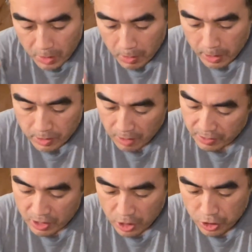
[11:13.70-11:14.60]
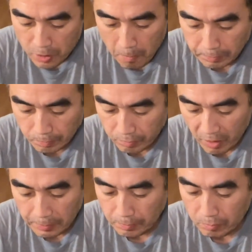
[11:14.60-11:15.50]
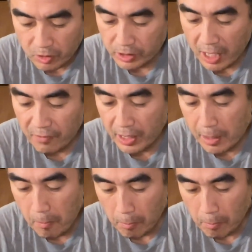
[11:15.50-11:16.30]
in Southeast Asia, this is heavenly.